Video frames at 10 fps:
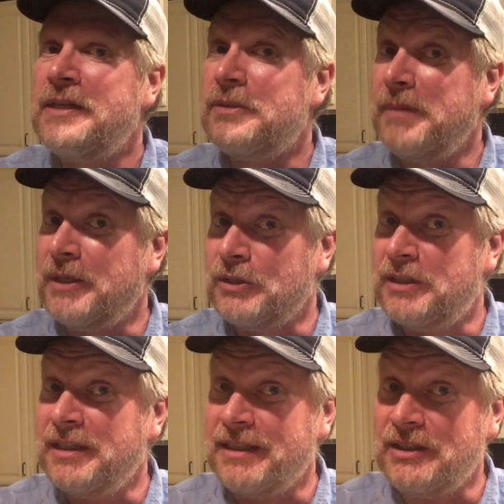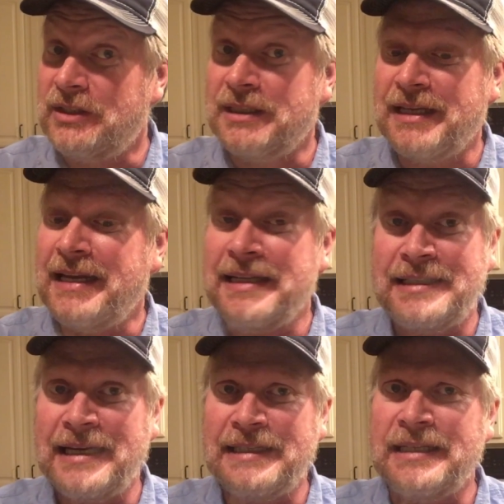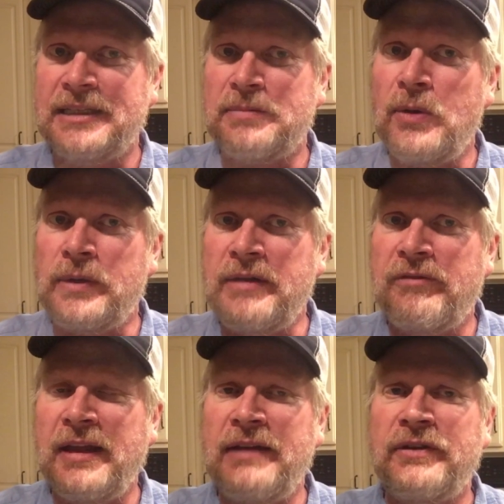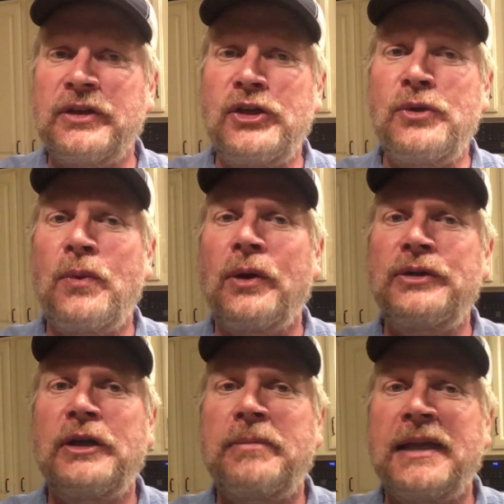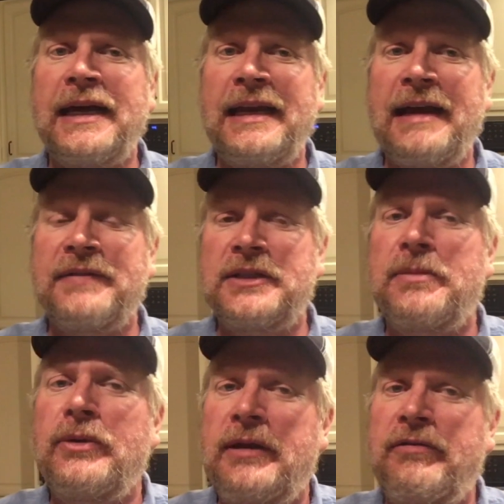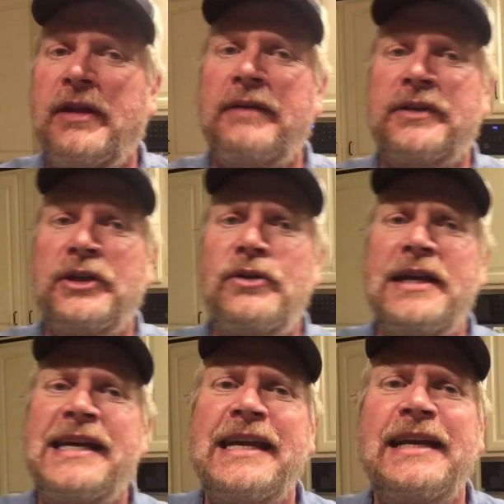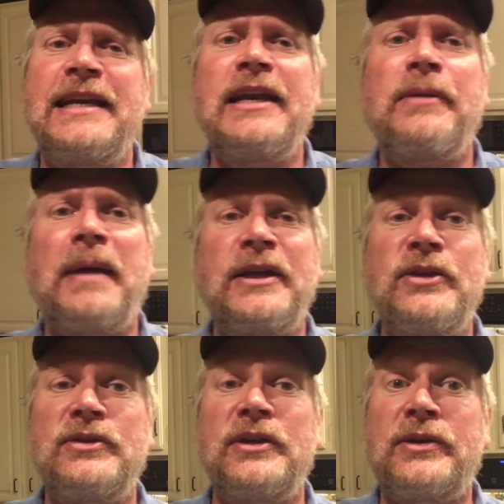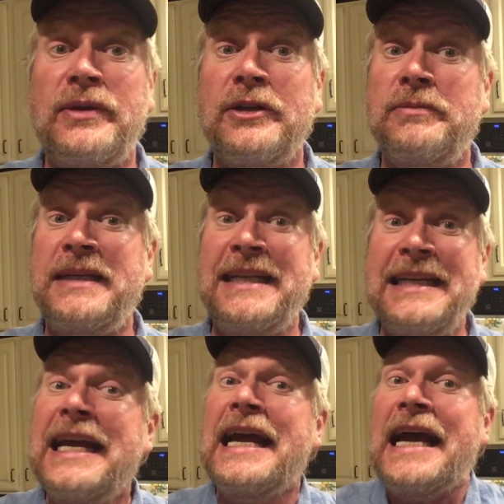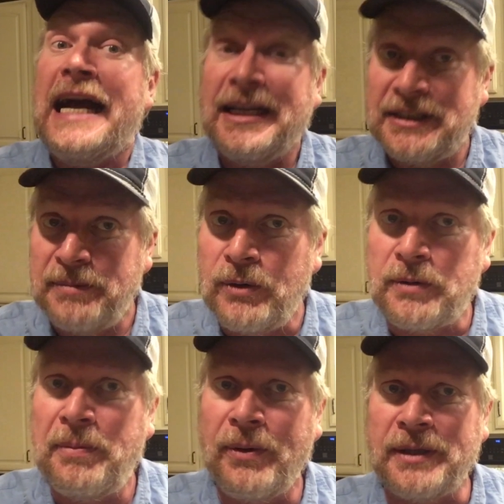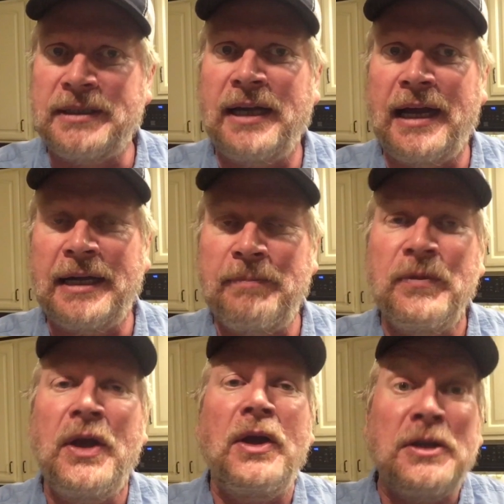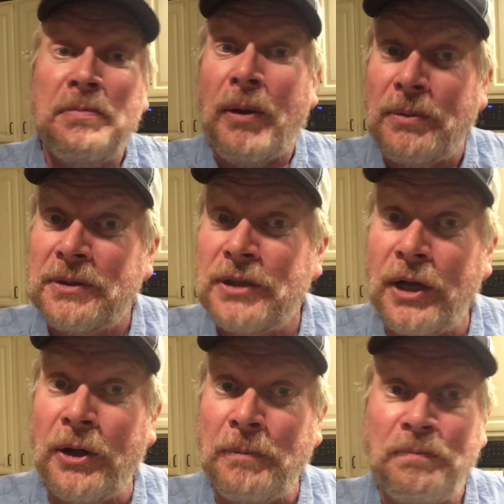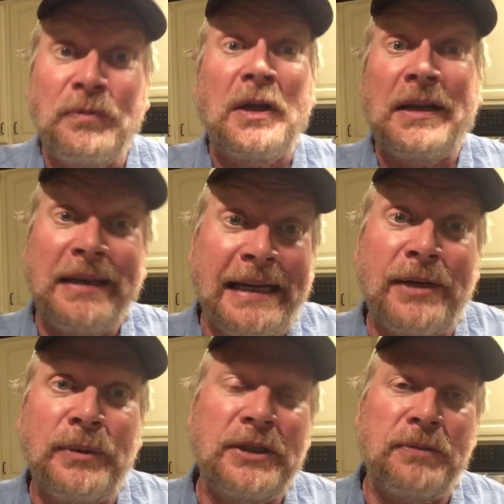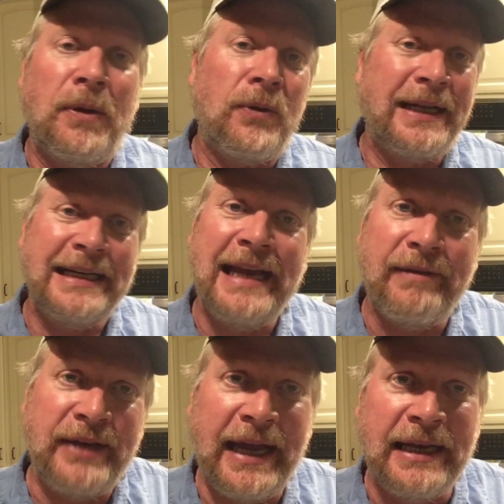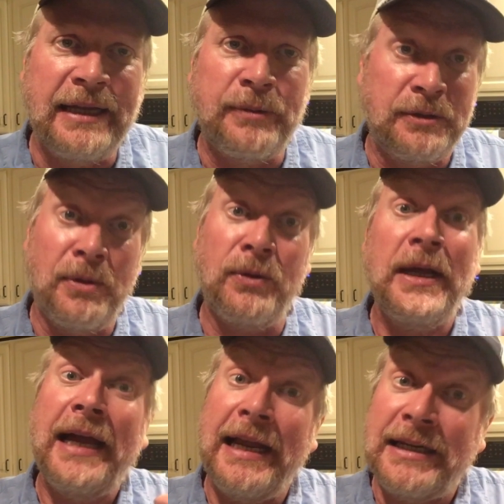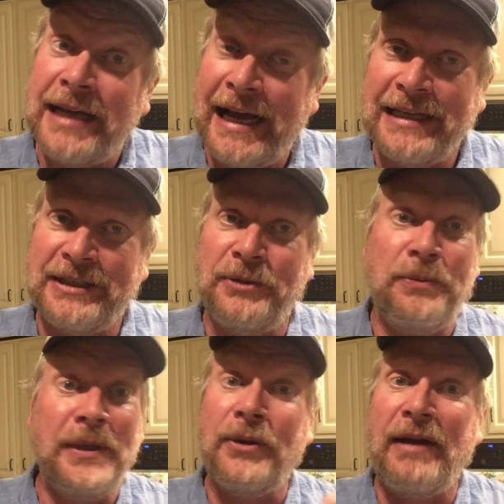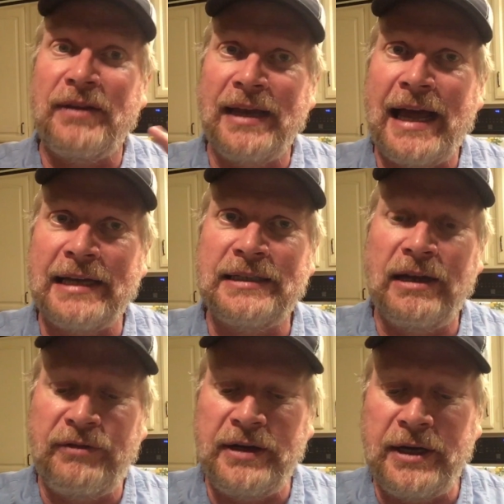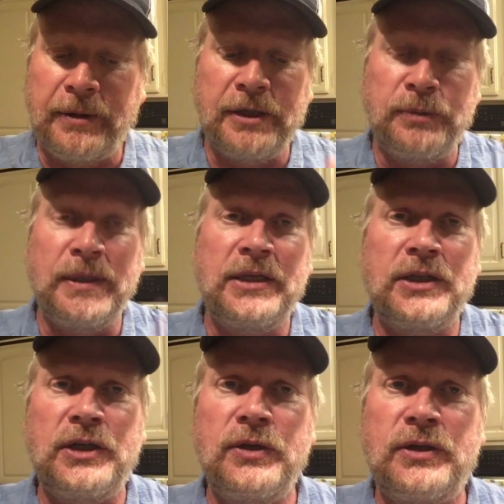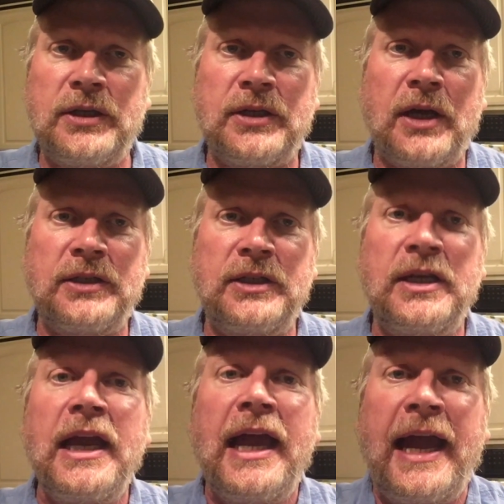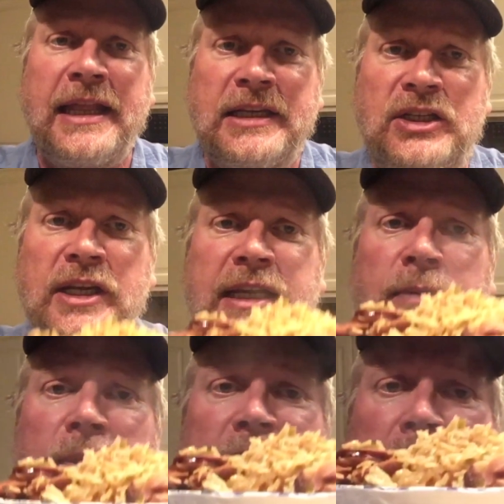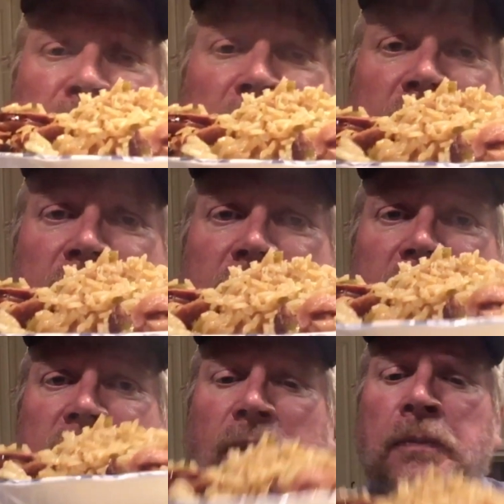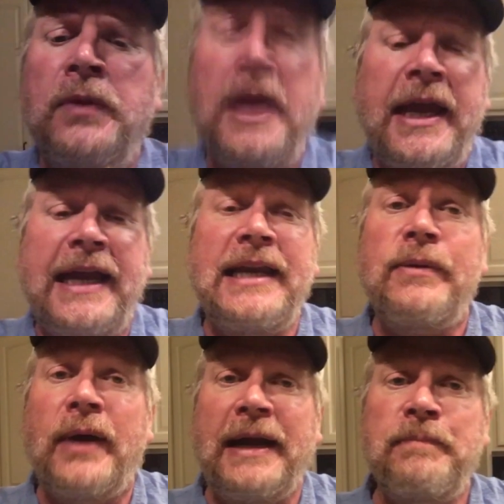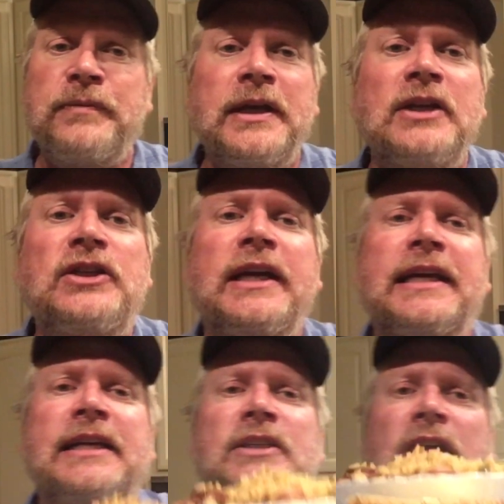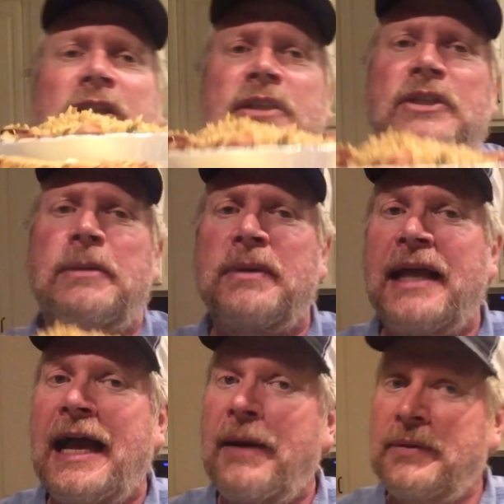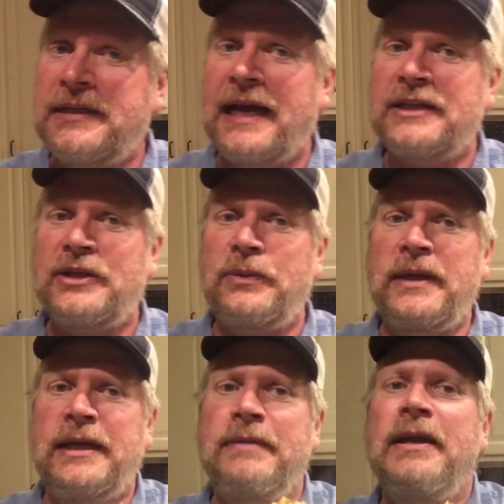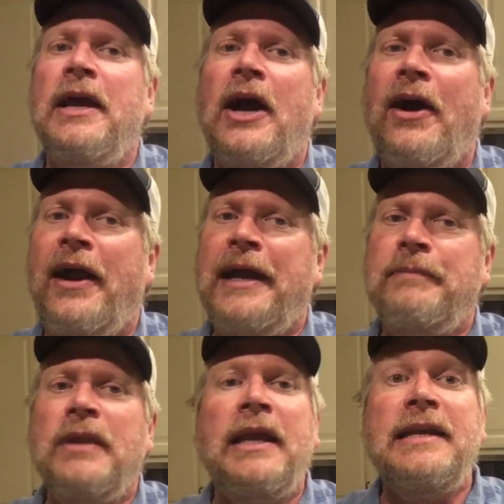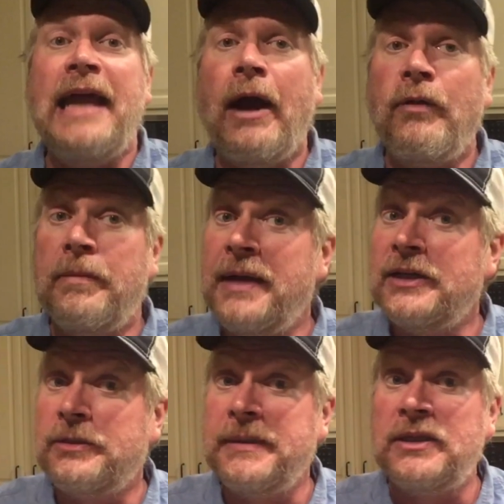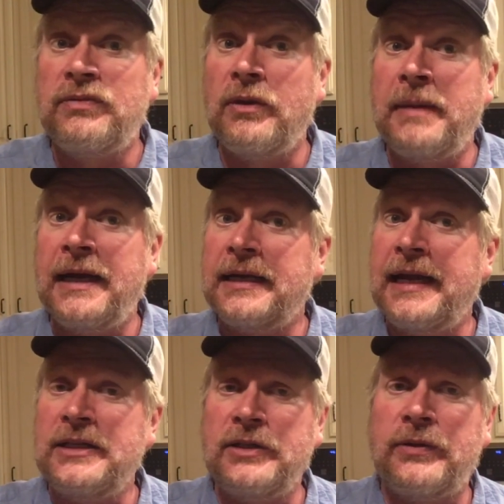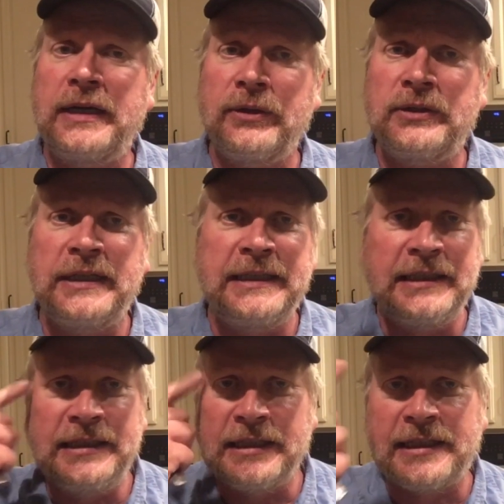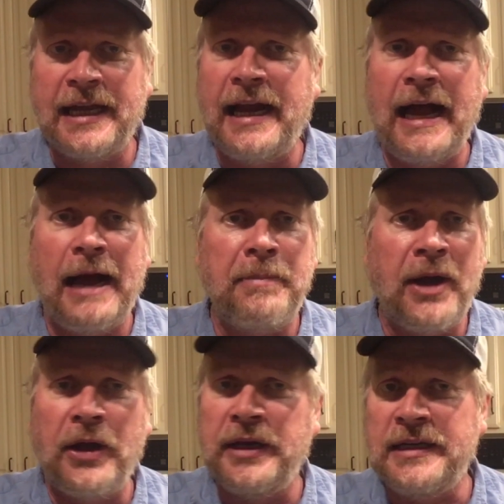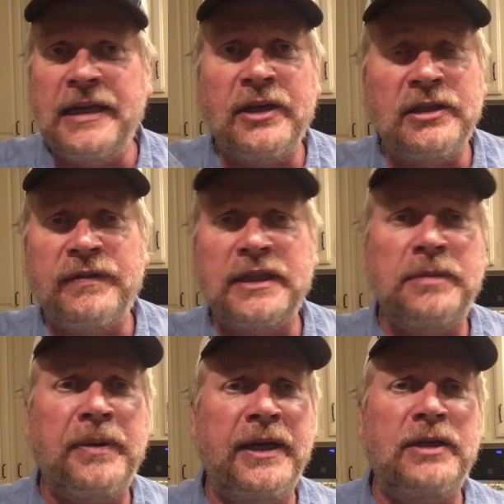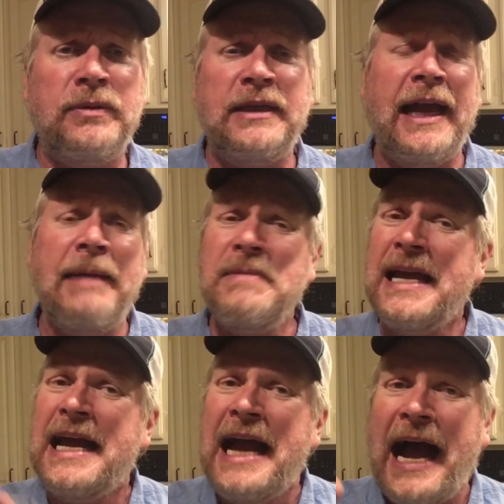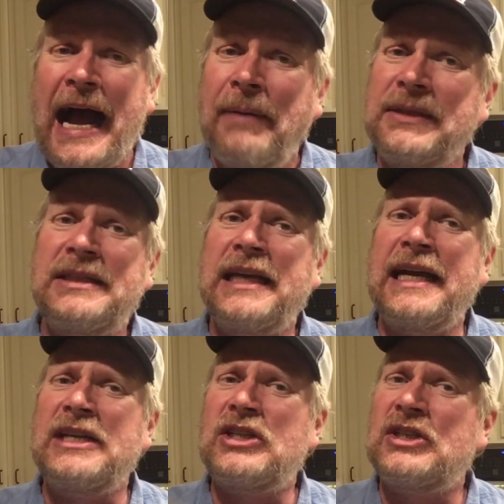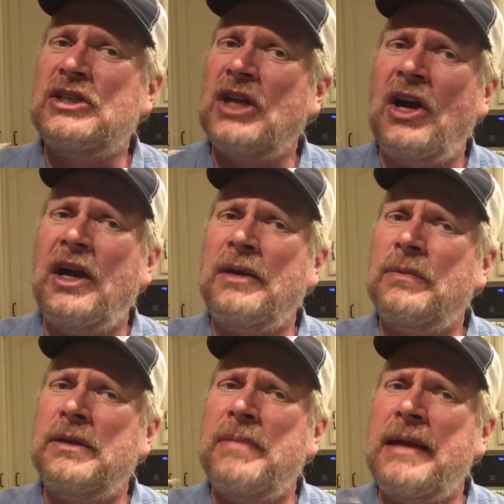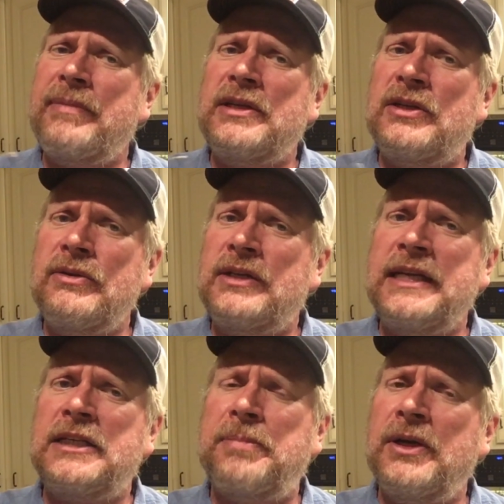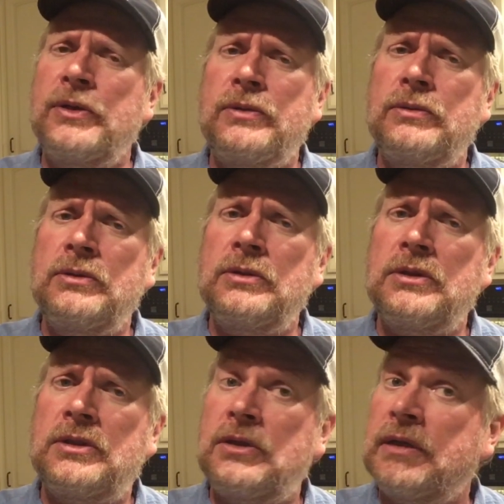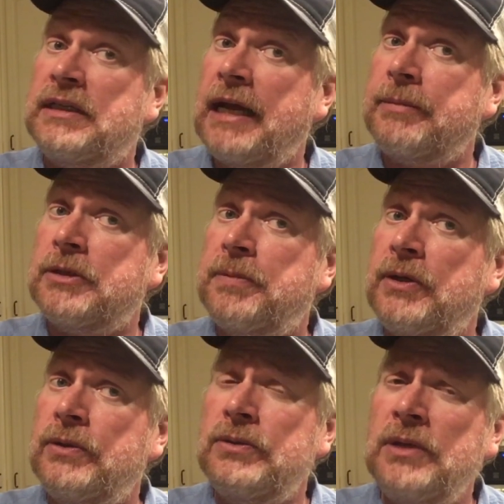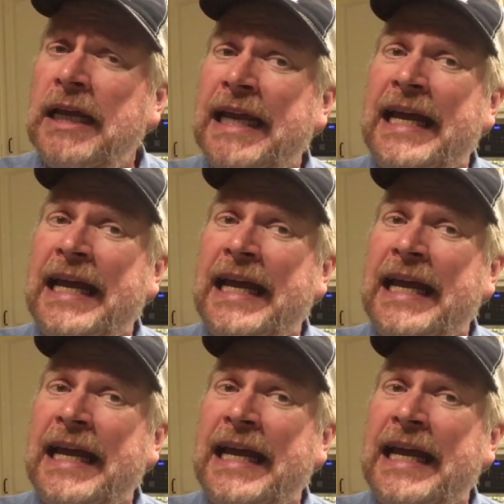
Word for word: Smells delicious and it's got that smoky flavor. You want jambalaya to have a smoky flavor. You can get it in there by using a grilled meat, a smoked pork stock, smoked salt, liquid smoke. I didn't have to add liquid smoke and tasso. We're gonna have a lot of stuff in here because we just used the sausage and the chicken wasn't pre-cooked. So anyway, chicken and sausage jambalaya with tasso in it. All right. Now, the measurements for my Cajun Creole season, just kind of eyeballed it, years of experience with that. I would say start with maybe two teaspoons to a tablespoon